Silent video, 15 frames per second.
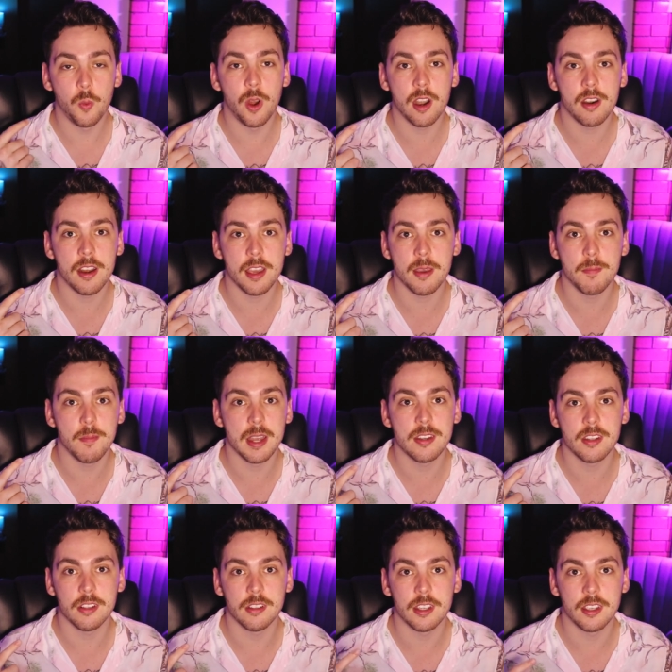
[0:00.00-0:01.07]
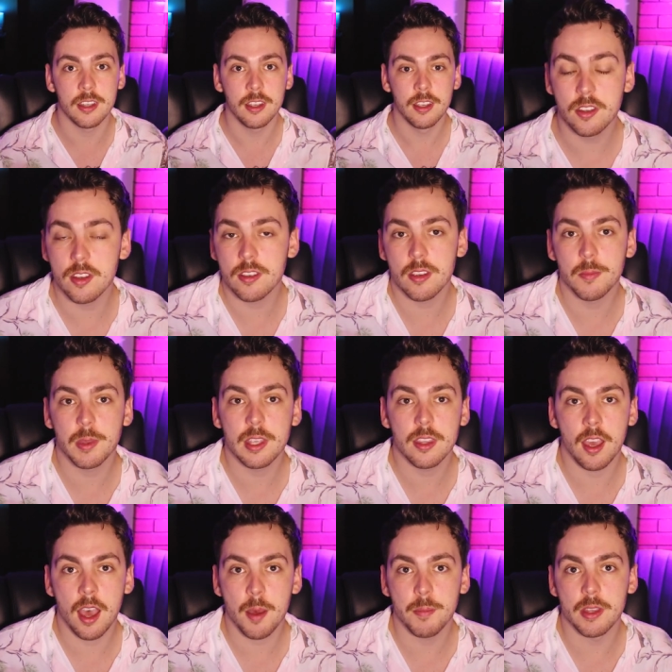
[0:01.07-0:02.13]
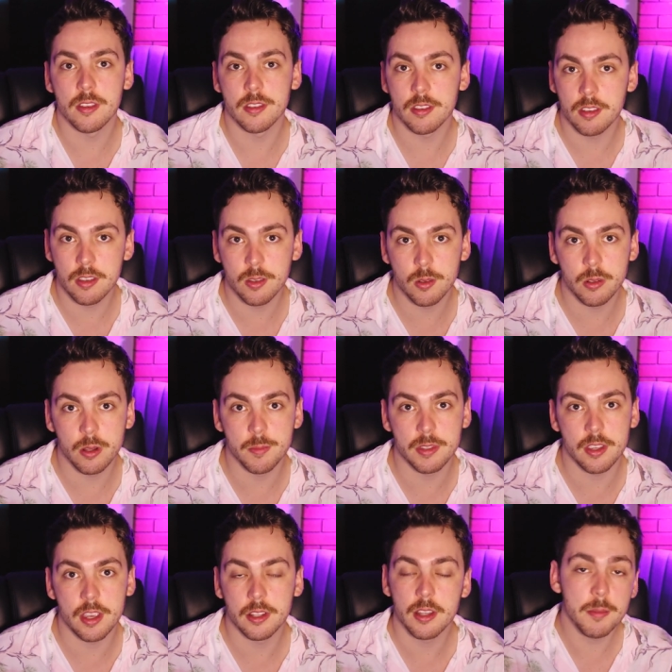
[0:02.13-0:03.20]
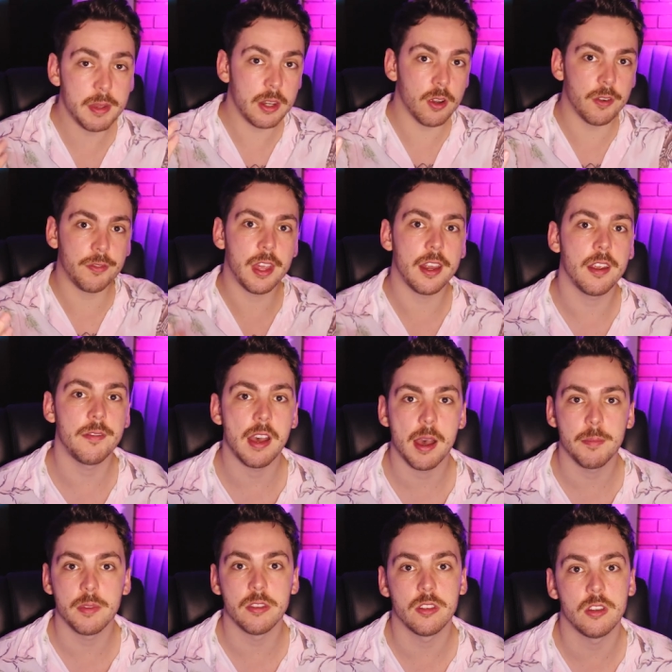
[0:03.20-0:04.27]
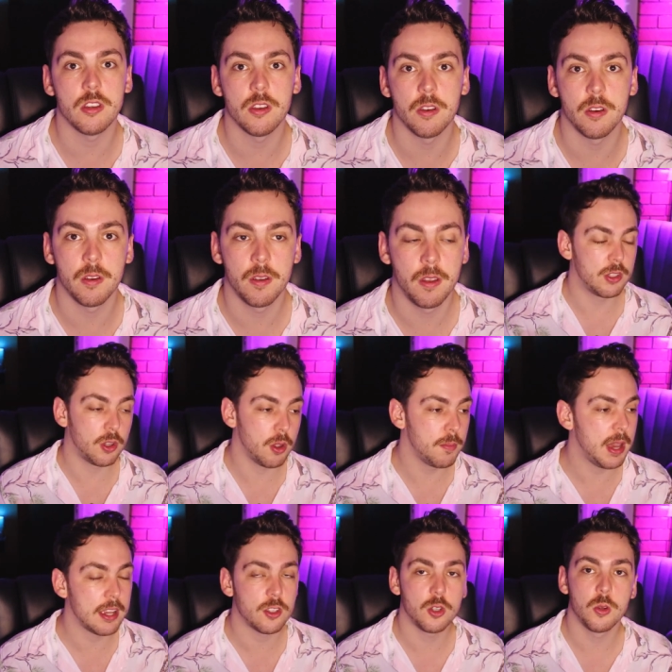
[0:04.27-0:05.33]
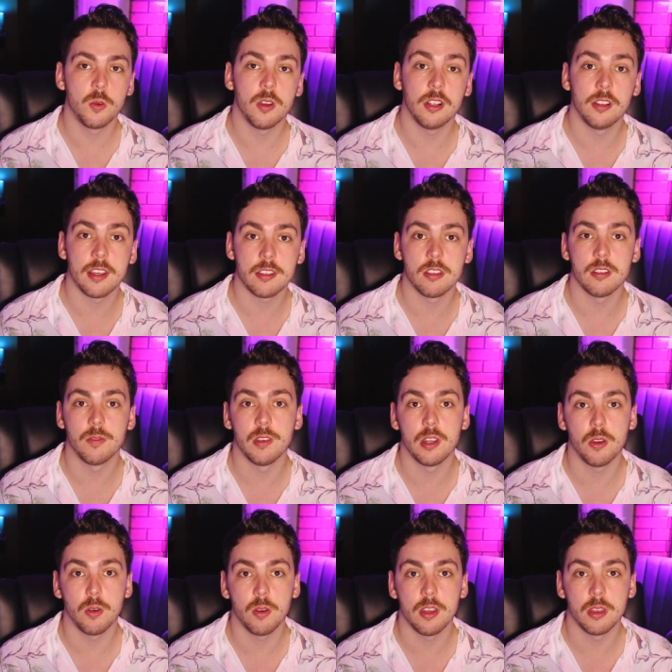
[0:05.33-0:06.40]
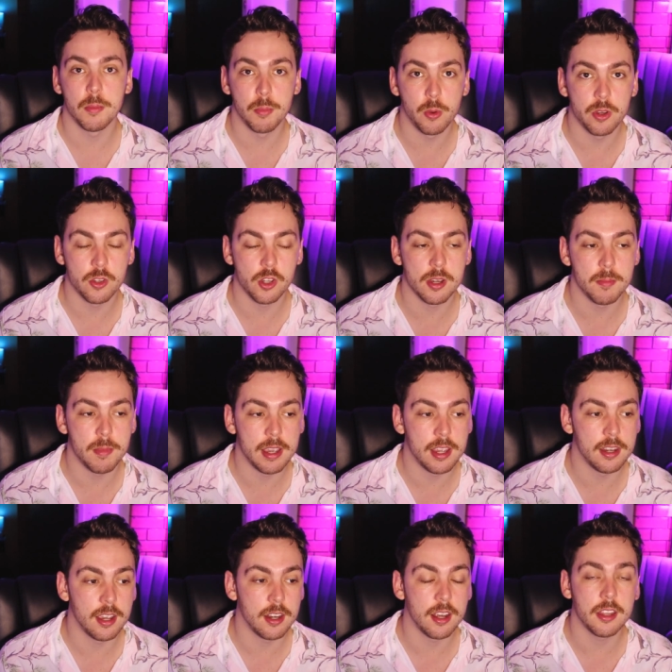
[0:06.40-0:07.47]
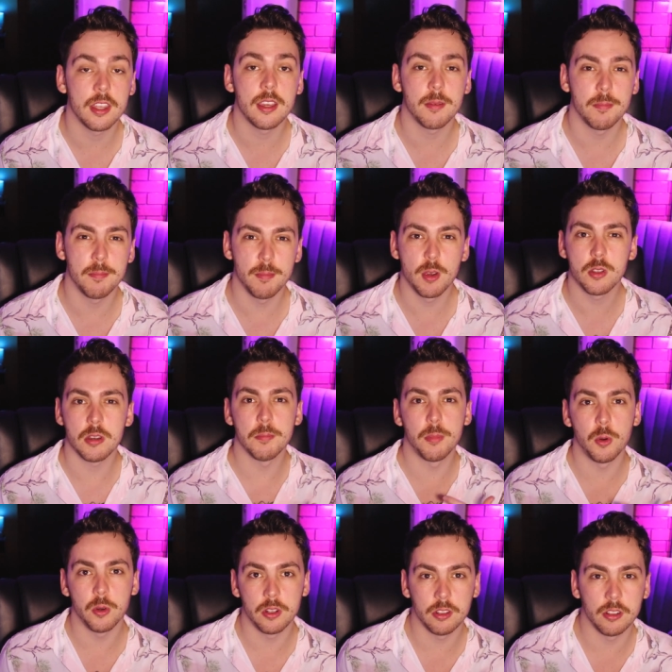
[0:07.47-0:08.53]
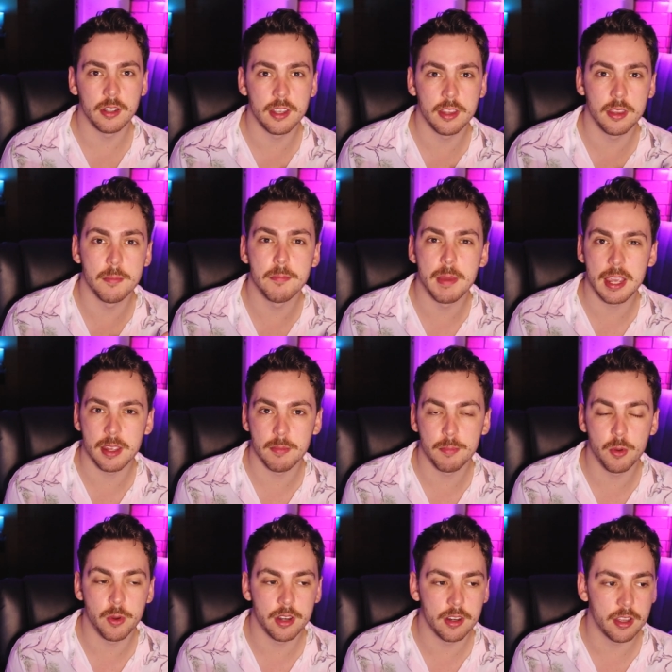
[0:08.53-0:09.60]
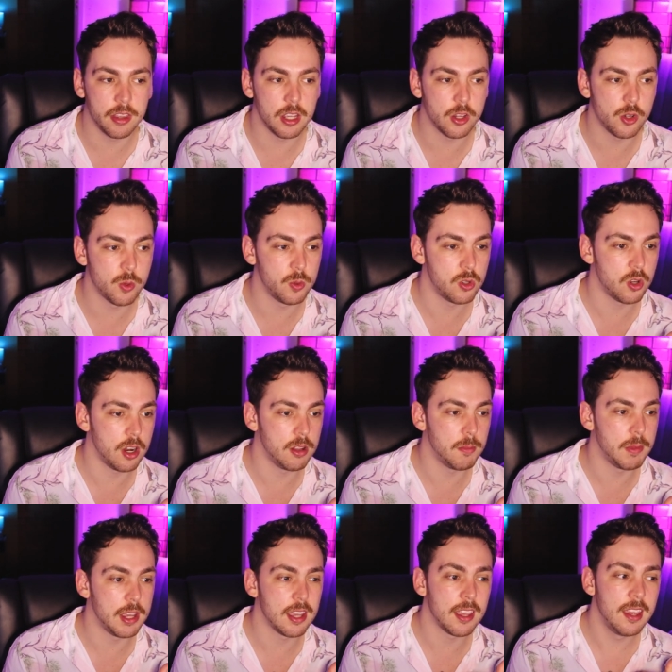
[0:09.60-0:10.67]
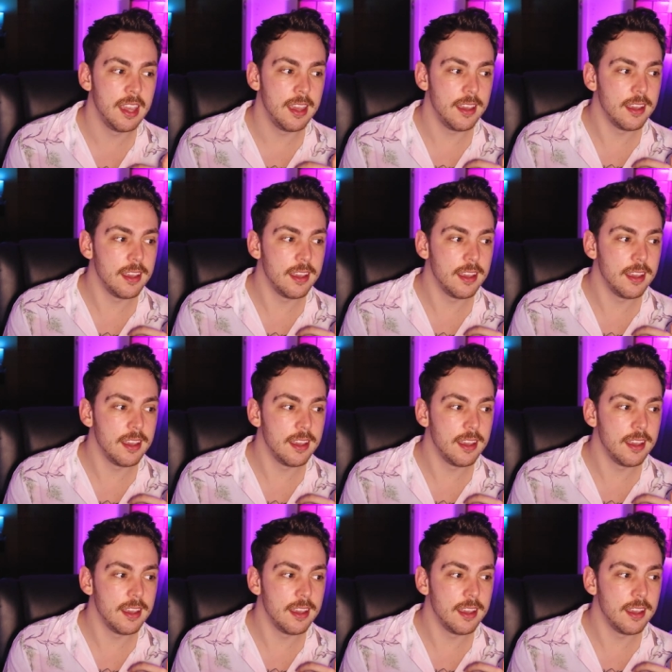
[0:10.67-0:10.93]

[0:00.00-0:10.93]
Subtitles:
where I am mentally. It's just something that happens, is all I'm saying. Let me know if that ever happens to you. But to go back to Alexa's video and the point she made, and I think most importantly, the main point I think she was trying to make,